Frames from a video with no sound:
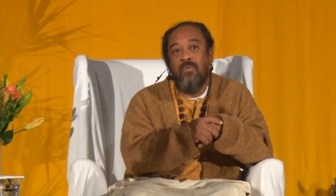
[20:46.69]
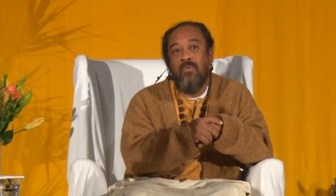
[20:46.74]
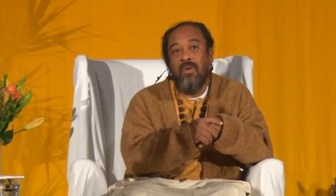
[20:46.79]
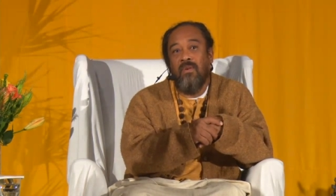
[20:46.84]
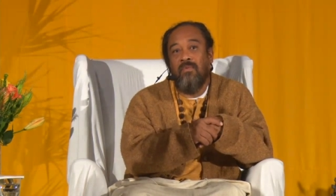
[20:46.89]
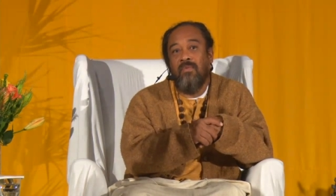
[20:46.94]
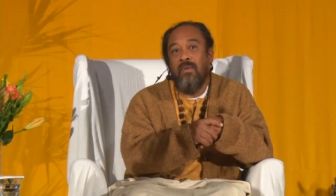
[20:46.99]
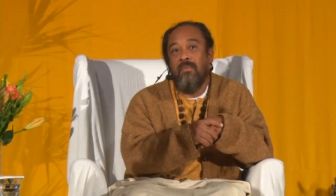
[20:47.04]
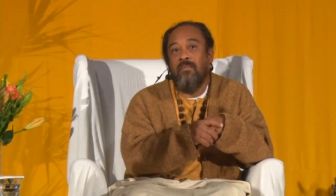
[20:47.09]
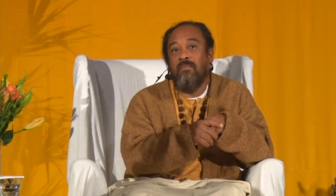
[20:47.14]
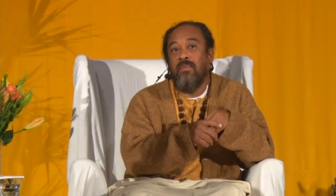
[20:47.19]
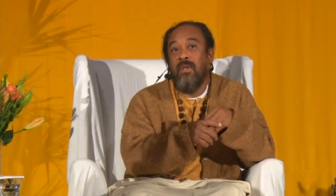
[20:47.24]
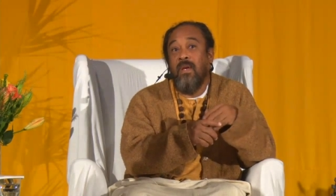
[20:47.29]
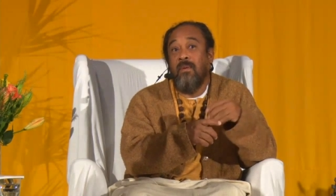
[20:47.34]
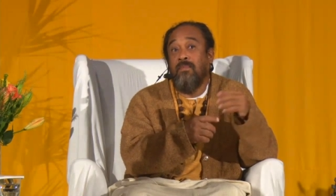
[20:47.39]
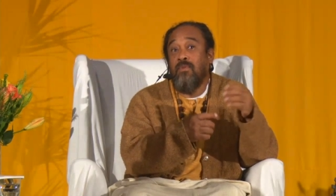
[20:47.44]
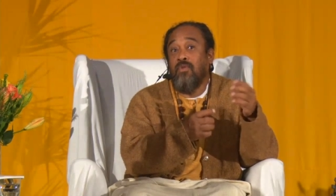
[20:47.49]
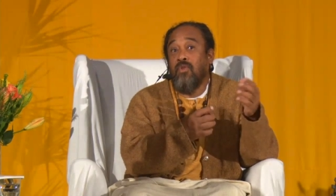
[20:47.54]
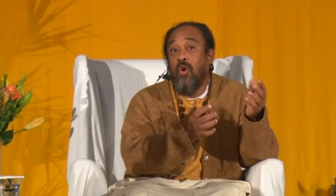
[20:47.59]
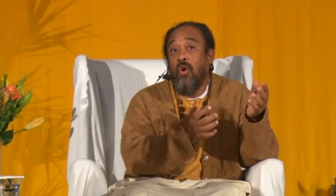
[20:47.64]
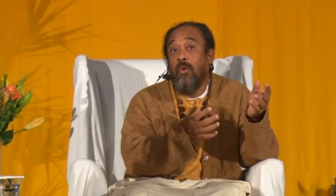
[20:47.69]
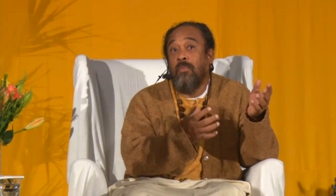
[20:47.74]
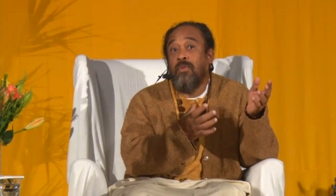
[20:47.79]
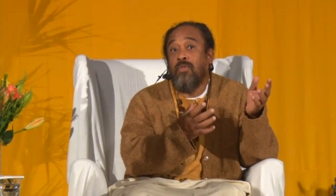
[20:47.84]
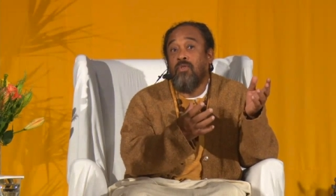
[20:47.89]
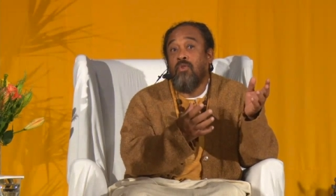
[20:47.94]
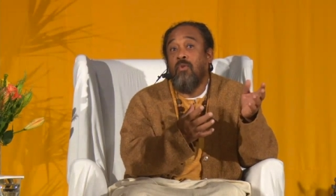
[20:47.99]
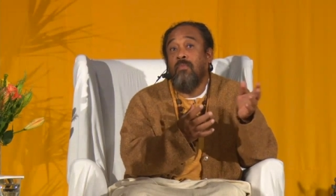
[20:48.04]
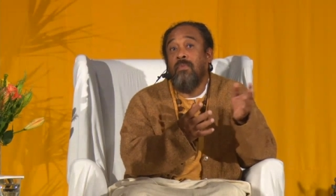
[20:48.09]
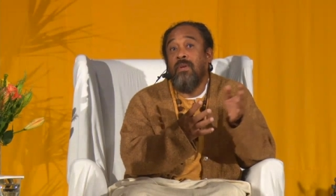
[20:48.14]
we have
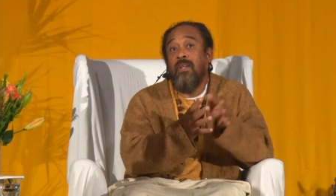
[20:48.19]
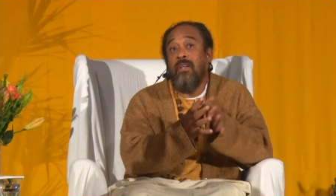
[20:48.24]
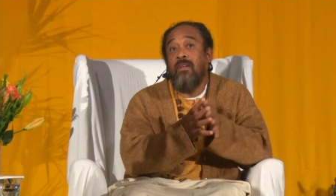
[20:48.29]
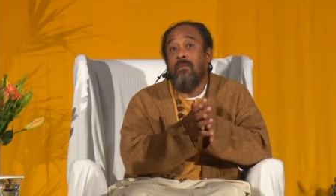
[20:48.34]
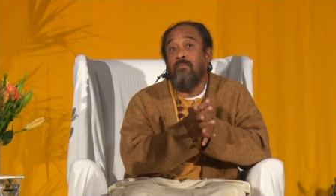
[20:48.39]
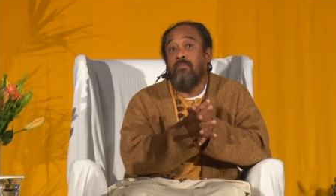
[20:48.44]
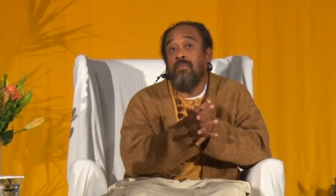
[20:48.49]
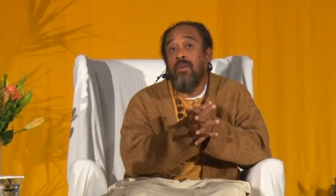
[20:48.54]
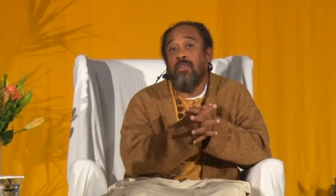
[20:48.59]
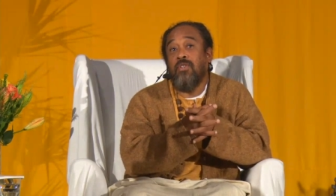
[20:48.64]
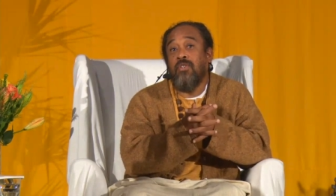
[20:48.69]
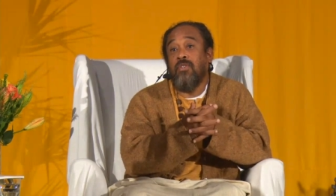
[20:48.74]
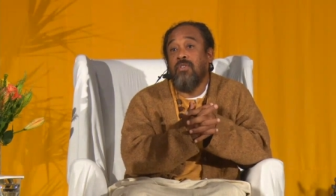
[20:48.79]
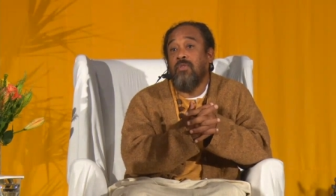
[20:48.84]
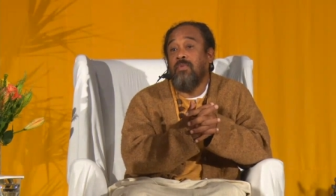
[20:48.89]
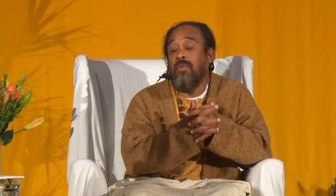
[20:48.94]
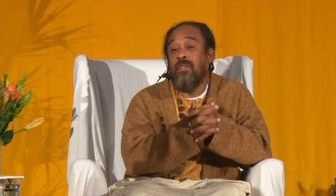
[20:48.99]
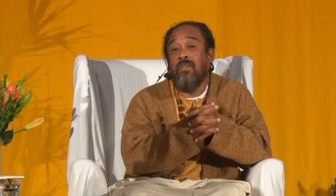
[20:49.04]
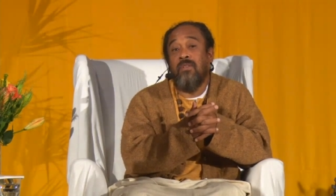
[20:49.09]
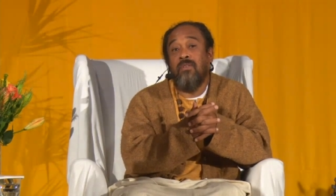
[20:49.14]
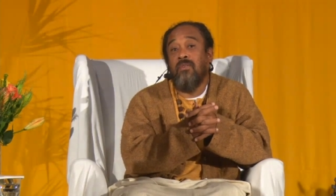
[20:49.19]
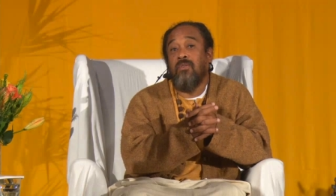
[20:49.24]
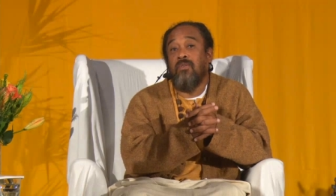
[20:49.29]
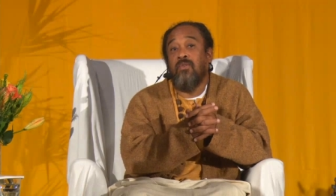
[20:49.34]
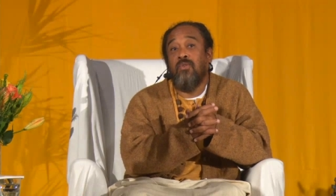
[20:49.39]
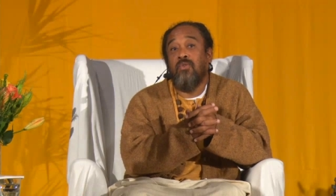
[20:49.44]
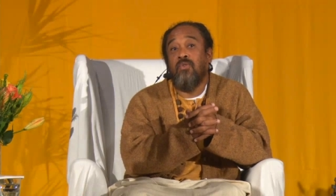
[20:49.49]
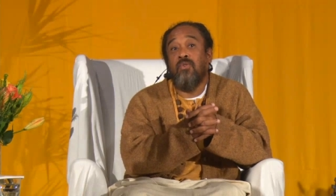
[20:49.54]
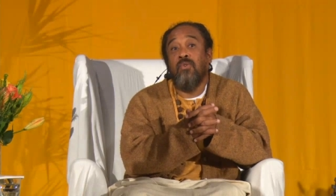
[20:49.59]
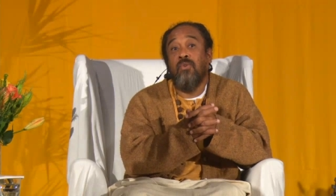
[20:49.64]
absorbed so many impressions which are
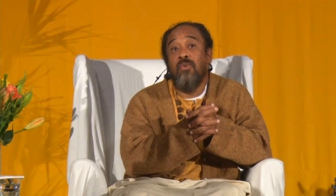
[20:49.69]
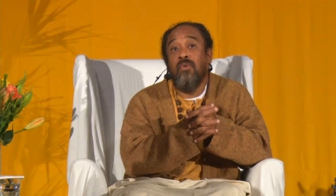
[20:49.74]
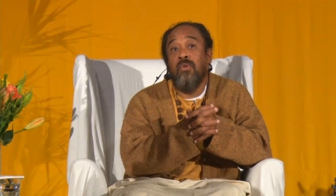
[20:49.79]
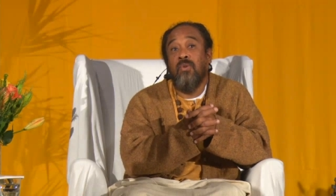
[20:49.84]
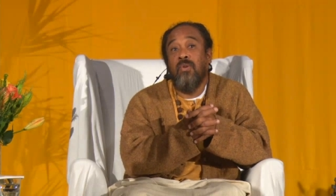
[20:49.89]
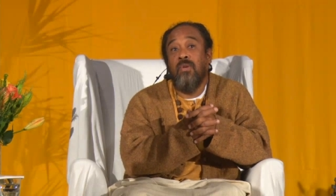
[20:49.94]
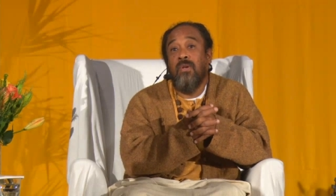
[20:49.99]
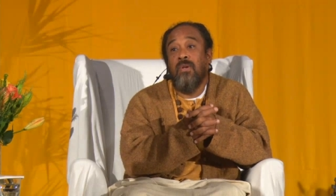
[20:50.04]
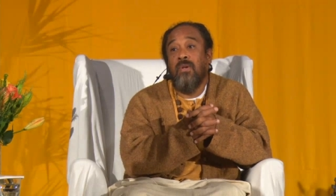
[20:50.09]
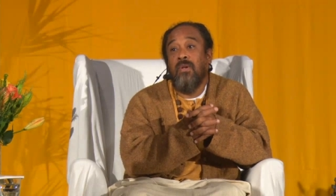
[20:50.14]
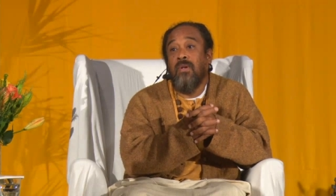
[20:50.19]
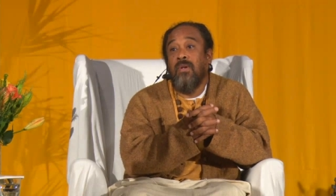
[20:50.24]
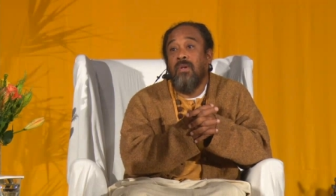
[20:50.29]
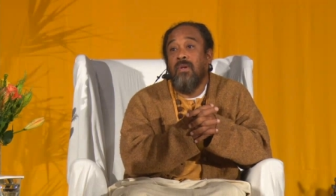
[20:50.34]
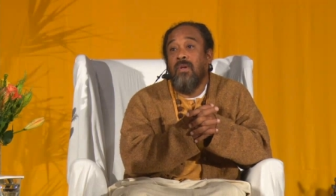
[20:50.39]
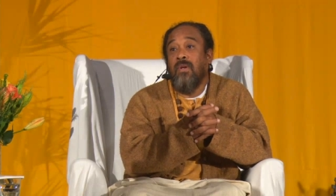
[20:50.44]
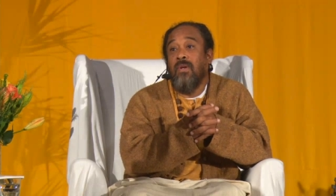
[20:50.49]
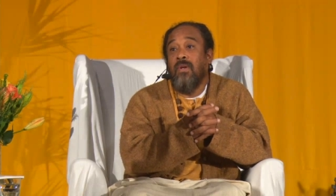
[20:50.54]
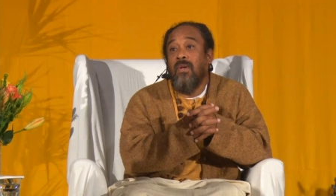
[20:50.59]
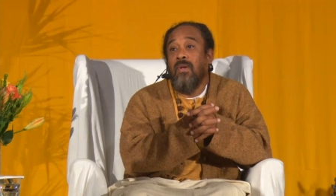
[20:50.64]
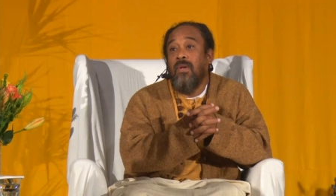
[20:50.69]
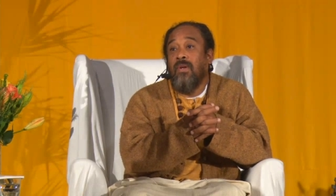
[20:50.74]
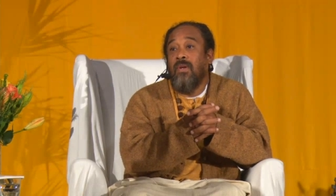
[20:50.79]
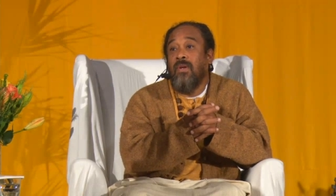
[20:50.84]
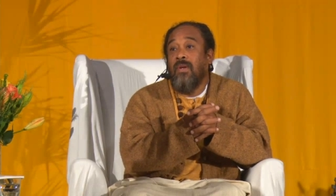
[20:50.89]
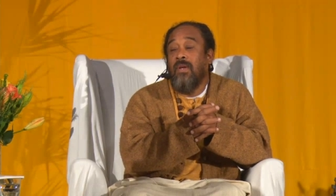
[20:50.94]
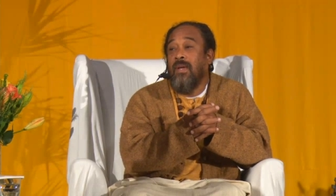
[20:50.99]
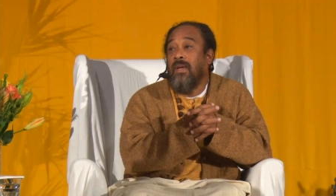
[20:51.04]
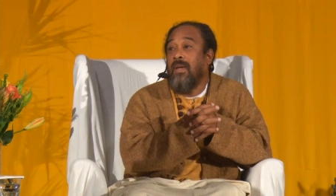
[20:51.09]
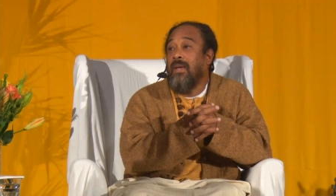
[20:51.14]
not true.
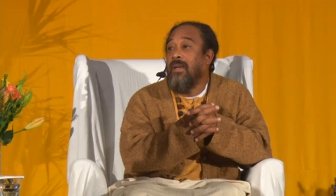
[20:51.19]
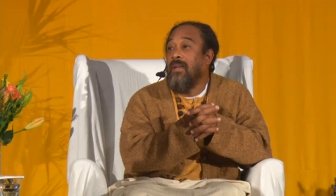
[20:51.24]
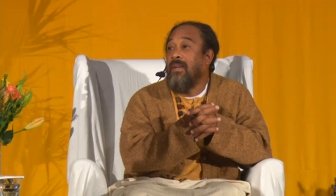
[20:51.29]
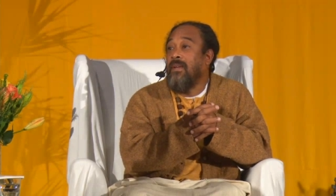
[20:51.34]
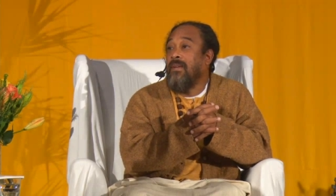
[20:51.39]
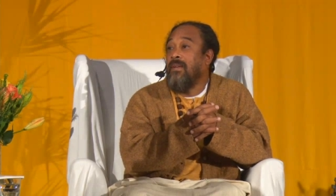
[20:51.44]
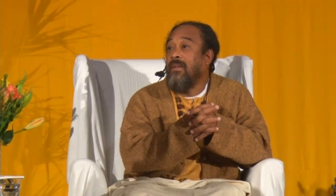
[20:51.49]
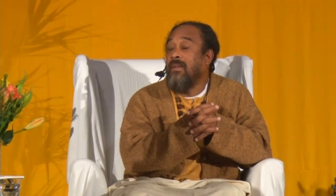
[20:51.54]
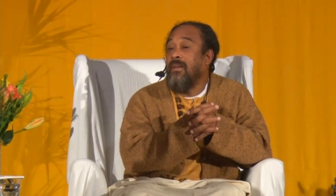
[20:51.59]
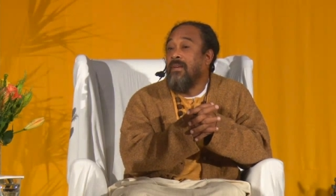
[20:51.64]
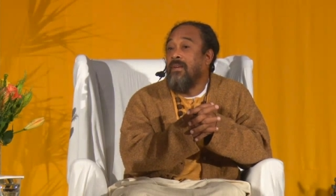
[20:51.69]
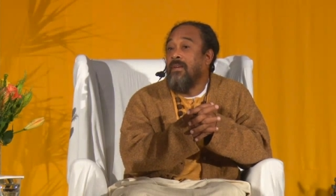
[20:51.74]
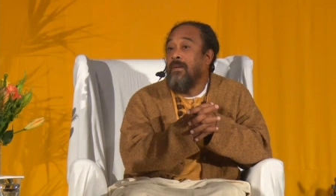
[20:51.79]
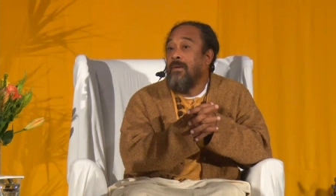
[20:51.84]
And